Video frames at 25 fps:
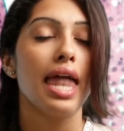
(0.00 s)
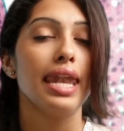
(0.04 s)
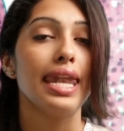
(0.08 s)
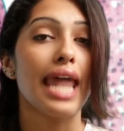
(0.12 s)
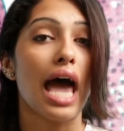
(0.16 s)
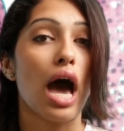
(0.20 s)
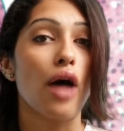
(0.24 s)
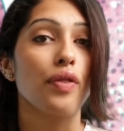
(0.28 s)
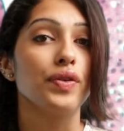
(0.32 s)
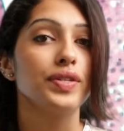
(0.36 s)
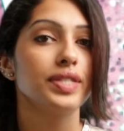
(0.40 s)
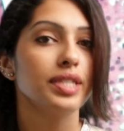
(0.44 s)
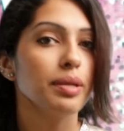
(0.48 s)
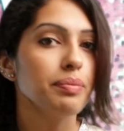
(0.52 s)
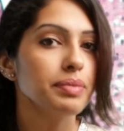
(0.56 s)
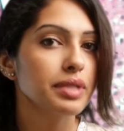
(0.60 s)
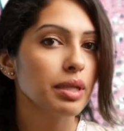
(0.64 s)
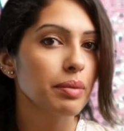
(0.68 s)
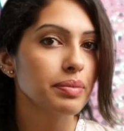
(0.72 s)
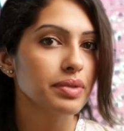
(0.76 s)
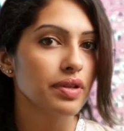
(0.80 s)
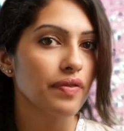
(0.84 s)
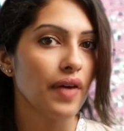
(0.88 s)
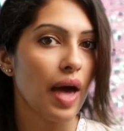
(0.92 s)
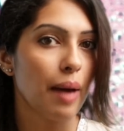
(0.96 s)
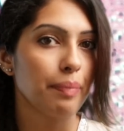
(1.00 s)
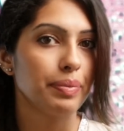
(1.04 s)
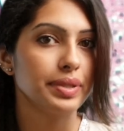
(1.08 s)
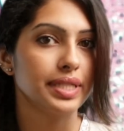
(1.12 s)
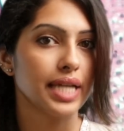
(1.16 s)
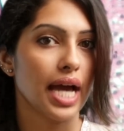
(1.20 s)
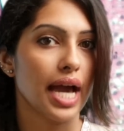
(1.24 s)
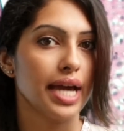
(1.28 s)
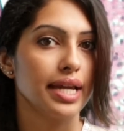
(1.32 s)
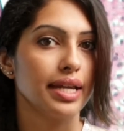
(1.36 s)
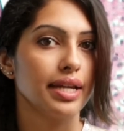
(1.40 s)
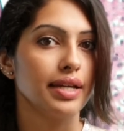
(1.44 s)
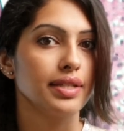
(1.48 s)
Now, the symptoms of
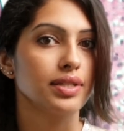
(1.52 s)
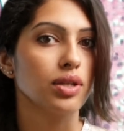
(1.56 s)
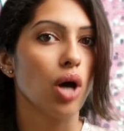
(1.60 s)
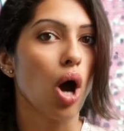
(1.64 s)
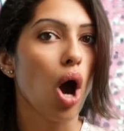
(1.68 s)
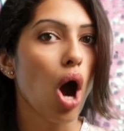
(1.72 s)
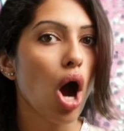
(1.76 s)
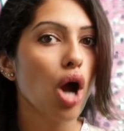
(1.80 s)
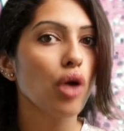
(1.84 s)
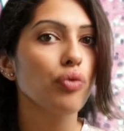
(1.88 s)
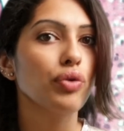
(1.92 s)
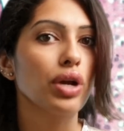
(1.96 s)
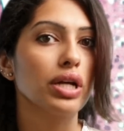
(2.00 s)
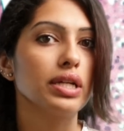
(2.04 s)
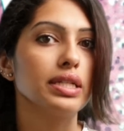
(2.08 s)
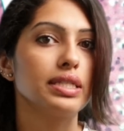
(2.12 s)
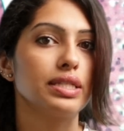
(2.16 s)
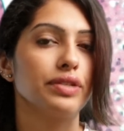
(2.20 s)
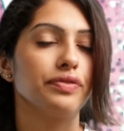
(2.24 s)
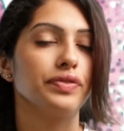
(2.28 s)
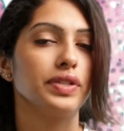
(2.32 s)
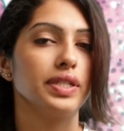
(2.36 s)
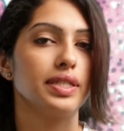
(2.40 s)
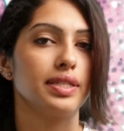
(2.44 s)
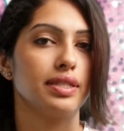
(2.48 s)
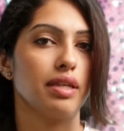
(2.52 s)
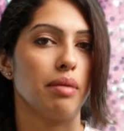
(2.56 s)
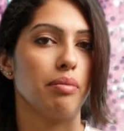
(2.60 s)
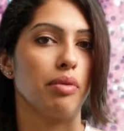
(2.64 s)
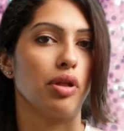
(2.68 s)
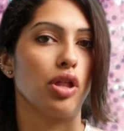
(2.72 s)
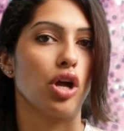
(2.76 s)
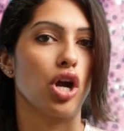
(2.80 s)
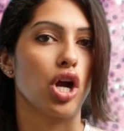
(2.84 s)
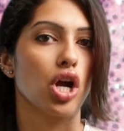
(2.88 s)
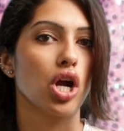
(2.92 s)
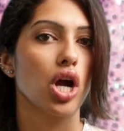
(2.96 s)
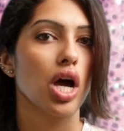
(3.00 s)
hepatitis are relatively
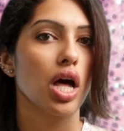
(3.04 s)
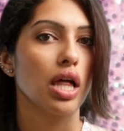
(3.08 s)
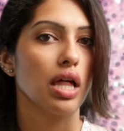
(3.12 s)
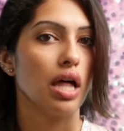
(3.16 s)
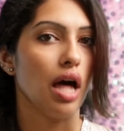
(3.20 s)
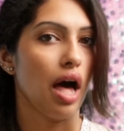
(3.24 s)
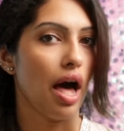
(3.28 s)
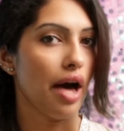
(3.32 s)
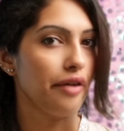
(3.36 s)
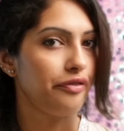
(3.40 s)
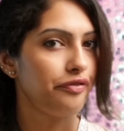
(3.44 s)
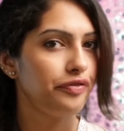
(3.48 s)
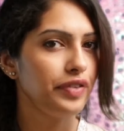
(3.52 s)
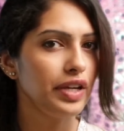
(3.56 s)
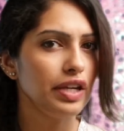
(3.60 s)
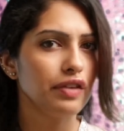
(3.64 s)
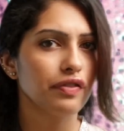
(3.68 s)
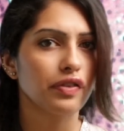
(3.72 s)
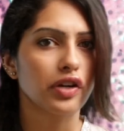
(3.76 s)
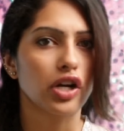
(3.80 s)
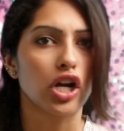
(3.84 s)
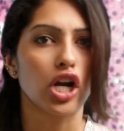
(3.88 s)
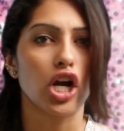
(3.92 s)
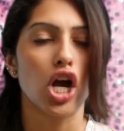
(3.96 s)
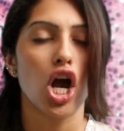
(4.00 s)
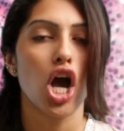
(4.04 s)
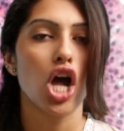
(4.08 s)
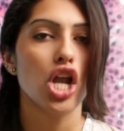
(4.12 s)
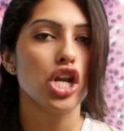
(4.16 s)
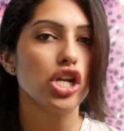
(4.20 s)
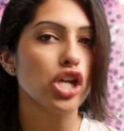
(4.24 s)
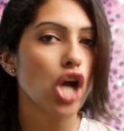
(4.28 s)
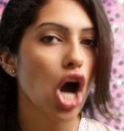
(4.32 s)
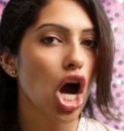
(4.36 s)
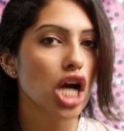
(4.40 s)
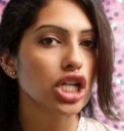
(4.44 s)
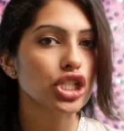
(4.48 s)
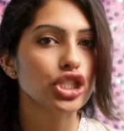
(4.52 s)
similar. Uh, fever,
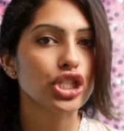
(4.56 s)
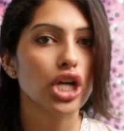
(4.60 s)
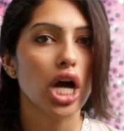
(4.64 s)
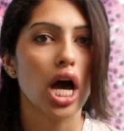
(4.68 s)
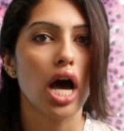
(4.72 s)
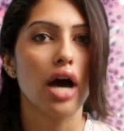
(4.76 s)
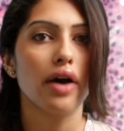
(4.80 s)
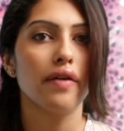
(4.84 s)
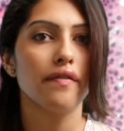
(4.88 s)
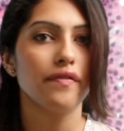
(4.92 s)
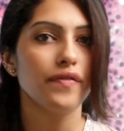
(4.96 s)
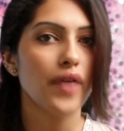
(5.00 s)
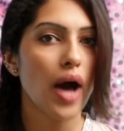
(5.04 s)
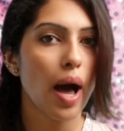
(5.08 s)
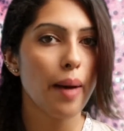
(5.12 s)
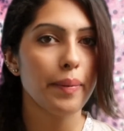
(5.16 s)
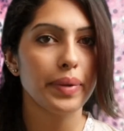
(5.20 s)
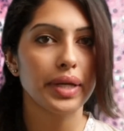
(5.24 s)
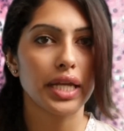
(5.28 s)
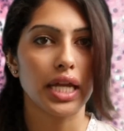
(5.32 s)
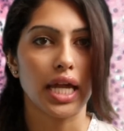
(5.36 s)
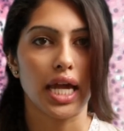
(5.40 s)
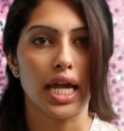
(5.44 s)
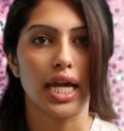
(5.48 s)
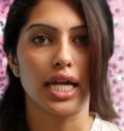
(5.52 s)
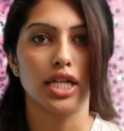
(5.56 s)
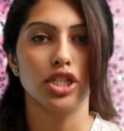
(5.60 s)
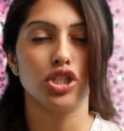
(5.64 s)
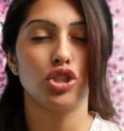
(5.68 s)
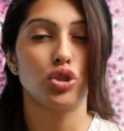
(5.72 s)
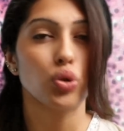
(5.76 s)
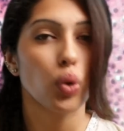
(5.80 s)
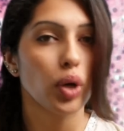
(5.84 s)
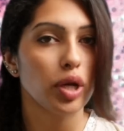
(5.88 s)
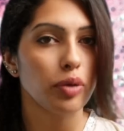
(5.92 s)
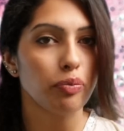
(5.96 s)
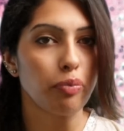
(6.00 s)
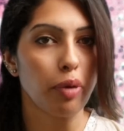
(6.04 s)
nausea, vomiting,
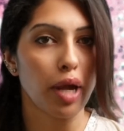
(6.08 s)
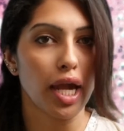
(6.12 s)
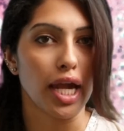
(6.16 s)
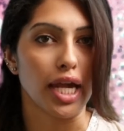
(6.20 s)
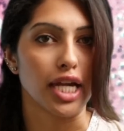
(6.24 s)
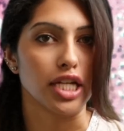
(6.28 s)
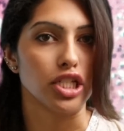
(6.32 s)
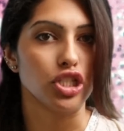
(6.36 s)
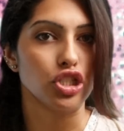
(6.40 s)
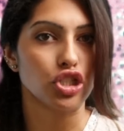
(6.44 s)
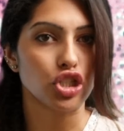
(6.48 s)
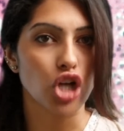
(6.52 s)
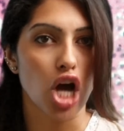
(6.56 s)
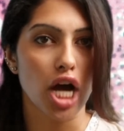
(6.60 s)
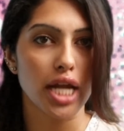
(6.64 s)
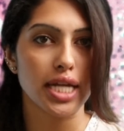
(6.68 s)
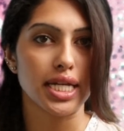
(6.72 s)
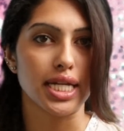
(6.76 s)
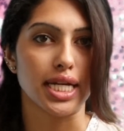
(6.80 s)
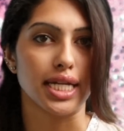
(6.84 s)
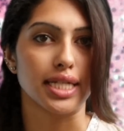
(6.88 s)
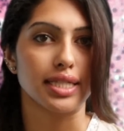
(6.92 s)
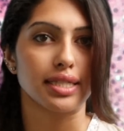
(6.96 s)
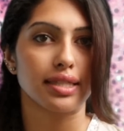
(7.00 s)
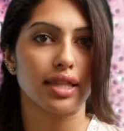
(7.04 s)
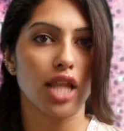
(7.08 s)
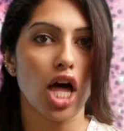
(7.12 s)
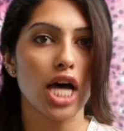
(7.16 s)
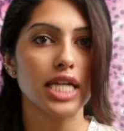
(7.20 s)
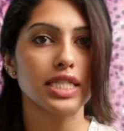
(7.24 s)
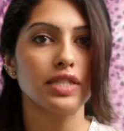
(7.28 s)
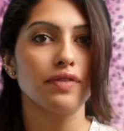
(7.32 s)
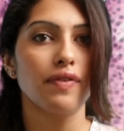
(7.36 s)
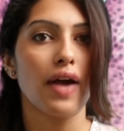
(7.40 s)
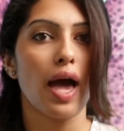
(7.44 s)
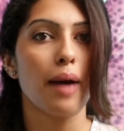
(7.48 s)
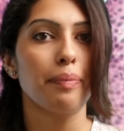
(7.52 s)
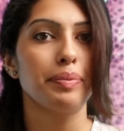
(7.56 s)
joint pain, jaundice,
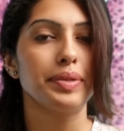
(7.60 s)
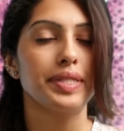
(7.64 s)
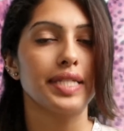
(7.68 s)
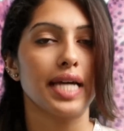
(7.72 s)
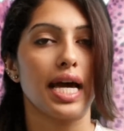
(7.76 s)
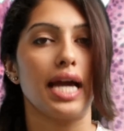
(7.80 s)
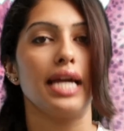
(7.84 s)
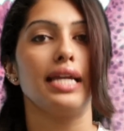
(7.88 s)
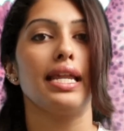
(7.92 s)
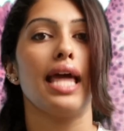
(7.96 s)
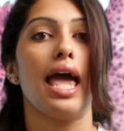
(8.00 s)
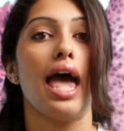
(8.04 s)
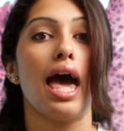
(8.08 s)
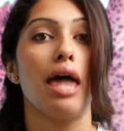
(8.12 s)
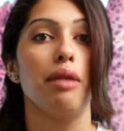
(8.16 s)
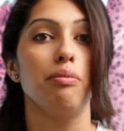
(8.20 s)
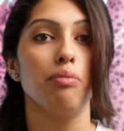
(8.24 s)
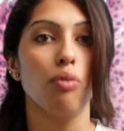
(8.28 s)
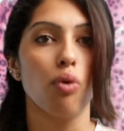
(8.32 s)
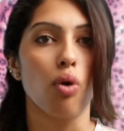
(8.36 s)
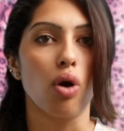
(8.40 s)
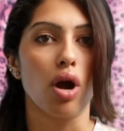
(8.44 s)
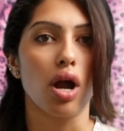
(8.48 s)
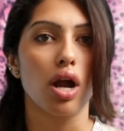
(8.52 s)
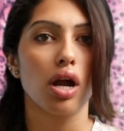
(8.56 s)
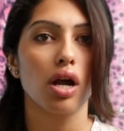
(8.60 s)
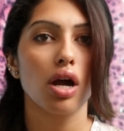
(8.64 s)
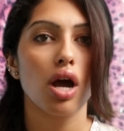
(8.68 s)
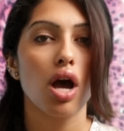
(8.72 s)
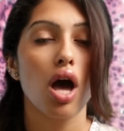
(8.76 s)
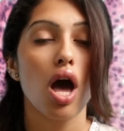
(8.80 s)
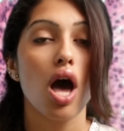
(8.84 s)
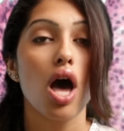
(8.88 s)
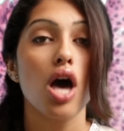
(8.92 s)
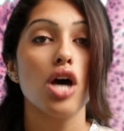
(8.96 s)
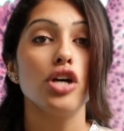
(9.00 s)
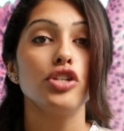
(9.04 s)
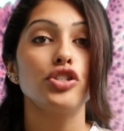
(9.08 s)
loss of appetite, and more.
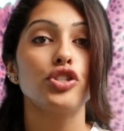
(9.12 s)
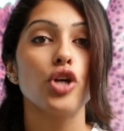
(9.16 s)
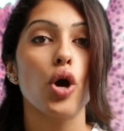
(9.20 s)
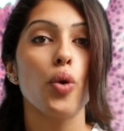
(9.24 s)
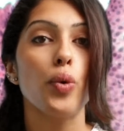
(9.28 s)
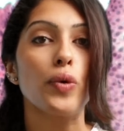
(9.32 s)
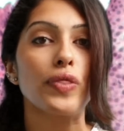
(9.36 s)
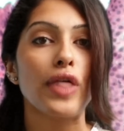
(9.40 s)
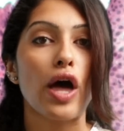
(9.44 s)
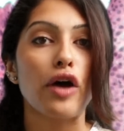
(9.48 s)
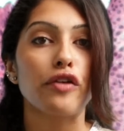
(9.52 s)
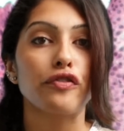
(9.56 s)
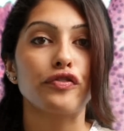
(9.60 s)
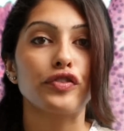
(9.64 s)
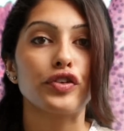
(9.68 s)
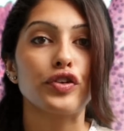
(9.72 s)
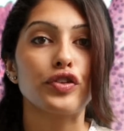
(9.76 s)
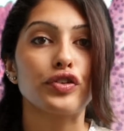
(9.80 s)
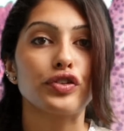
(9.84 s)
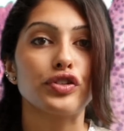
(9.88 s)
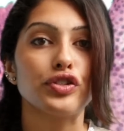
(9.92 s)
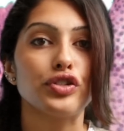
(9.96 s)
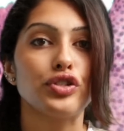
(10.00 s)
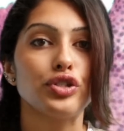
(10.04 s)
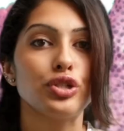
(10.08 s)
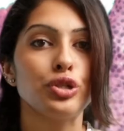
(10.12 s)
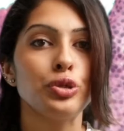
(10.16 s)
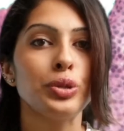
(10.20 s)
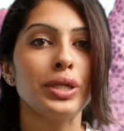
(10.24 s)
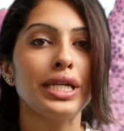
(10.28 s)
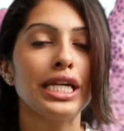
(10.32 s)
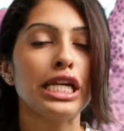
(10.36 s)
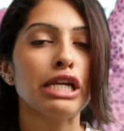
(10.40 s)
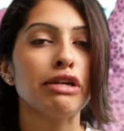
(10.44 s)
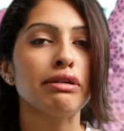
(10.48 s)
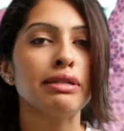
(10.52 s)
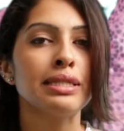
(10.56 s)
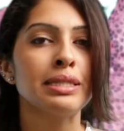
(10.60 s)
So without further ado,
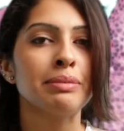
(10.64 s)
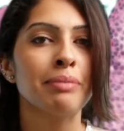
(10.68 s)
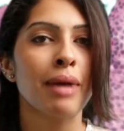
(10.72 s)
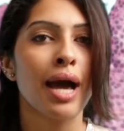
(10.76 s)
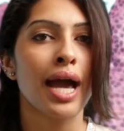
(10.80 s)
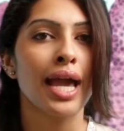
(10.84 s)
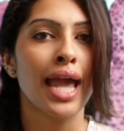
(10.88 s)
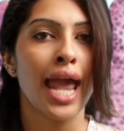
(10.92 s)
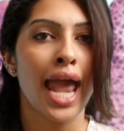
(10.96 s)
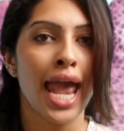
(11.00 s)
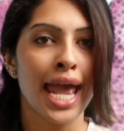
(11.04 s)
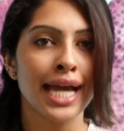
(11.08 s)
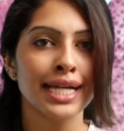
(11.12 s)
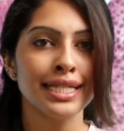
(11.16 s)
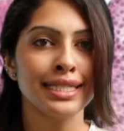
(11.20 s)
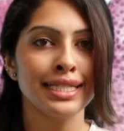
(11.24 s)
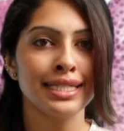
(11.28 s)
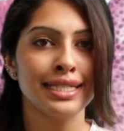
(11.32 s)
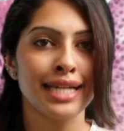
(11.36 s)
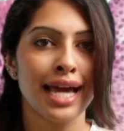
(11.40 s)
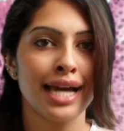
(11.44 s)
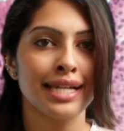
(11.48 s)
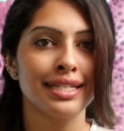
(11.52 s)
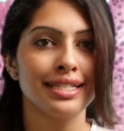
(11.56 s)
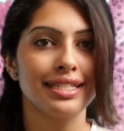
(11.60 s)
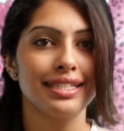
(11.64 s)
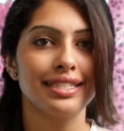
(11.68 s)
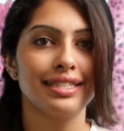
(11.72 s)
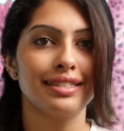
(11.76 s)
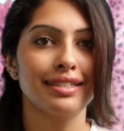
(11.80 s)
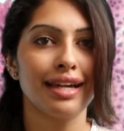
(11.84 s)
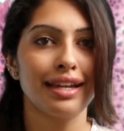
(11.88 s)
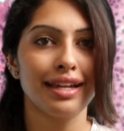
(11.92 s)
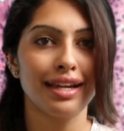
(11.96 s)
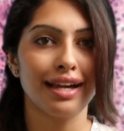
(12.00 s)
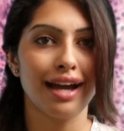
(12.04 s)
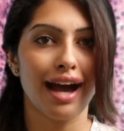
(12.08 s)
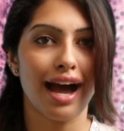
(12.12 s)
here is my handy dandy
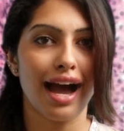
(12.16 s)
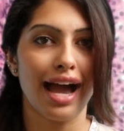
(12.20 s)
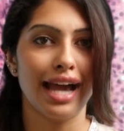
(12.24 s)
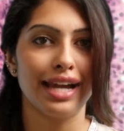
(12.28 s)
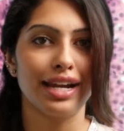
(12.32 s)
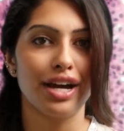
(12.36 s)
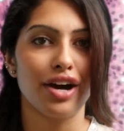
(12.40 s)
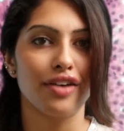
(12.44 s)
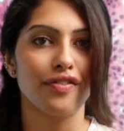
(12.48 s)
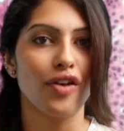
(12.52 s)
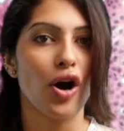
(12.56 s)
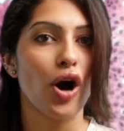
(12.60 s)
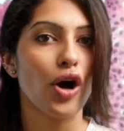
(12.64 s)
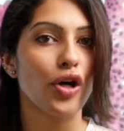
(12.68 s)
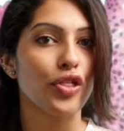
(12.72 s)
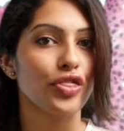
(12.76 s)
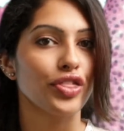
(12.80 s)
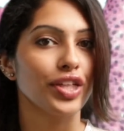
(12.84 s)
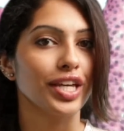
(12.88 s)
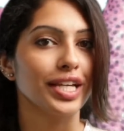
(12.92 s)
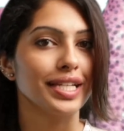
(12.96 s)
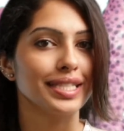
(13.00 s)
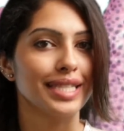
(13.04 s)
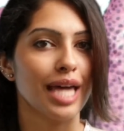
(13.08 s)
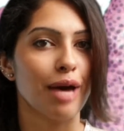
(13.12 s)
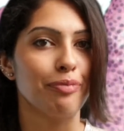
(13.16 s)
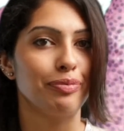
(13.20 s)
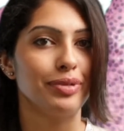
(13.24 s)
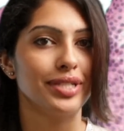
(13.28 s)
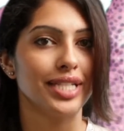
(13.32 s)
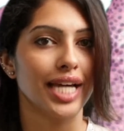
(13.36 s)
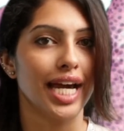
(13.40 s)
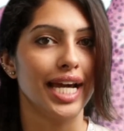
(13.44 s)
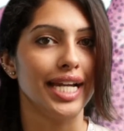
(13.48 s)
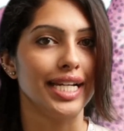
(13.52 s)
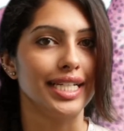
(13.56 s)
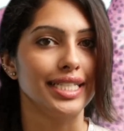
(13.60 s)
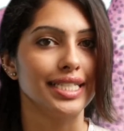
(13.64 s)
study guide of all things
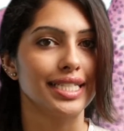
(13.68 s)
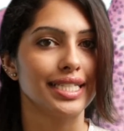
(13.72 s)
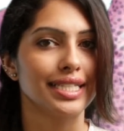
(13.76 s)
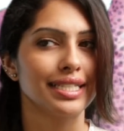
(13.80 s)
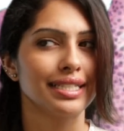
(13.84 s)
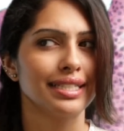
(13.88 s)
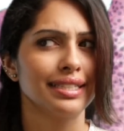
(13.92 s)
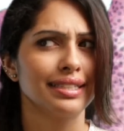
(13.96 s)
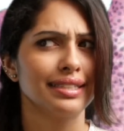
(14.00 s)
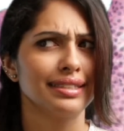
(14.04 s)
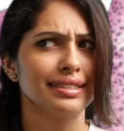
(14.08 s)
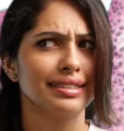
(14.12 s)
hepatitis.